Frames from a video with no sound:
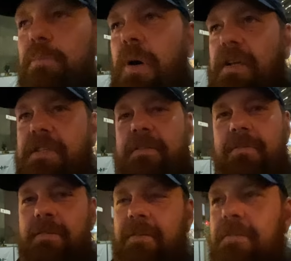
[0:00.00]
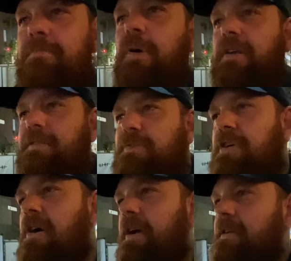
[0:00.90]
Bought some, bought some
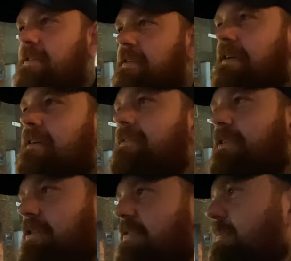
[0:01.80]
drawings, yeah. Learned